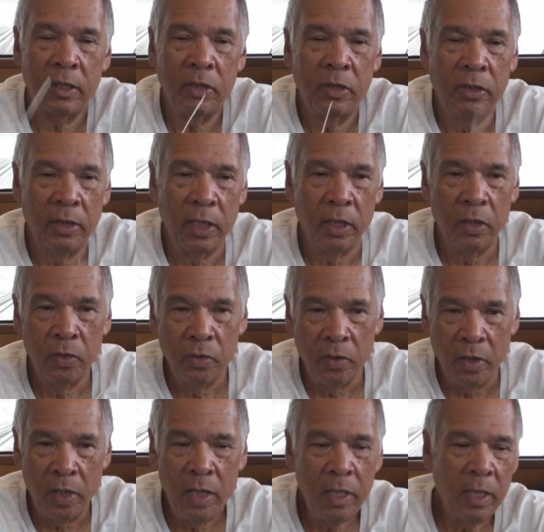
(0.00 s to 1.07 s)
to the
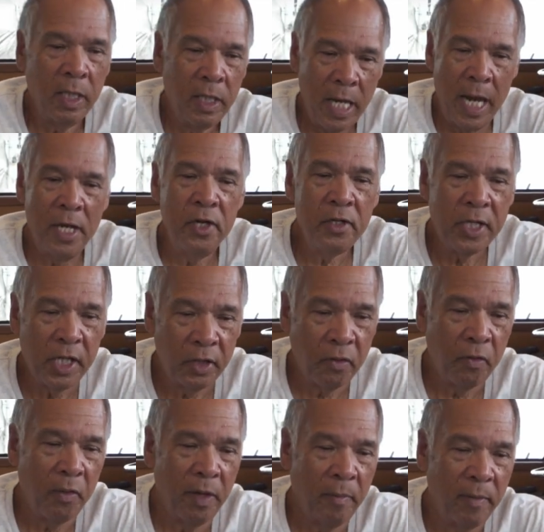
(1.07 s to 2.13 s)
lure and you can
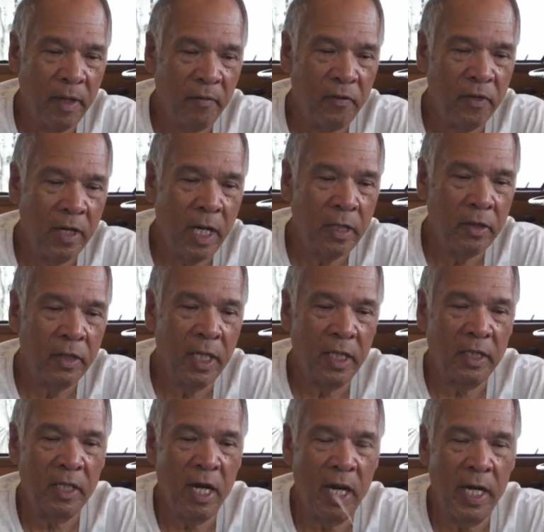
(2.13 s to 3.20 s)
crimp. If you're not good
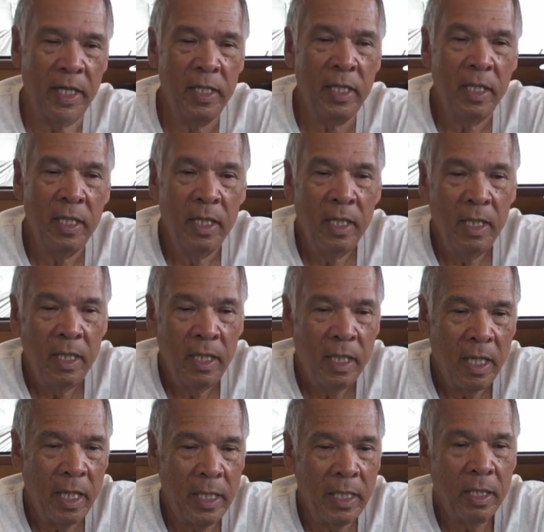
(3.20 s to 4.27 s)
at tying,
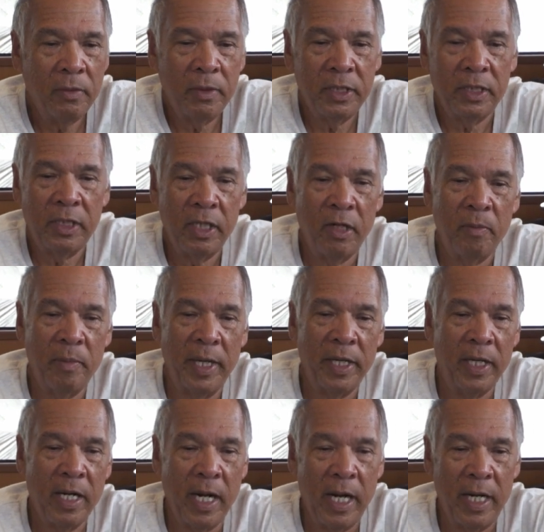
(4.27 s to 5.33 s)
I always tell my
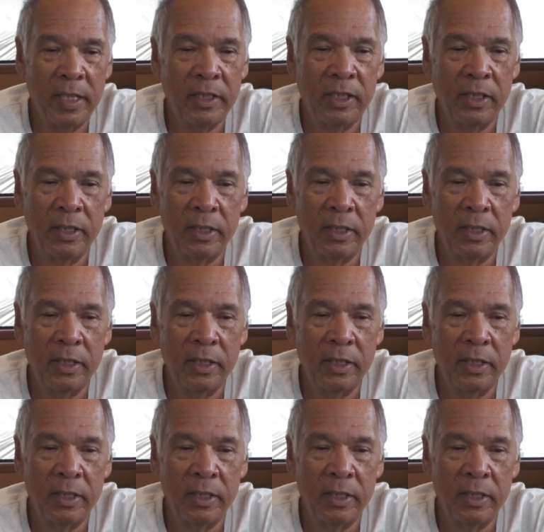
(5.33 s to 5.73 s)
guys,